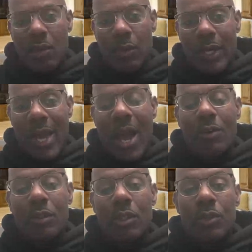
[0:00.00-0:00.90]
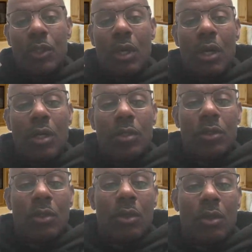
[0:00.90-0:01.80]
without those calls,
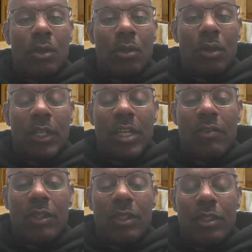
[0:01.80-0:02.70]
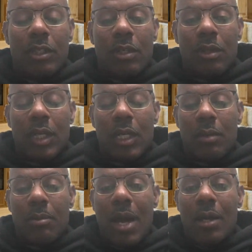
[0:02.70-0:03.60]
or either, you know,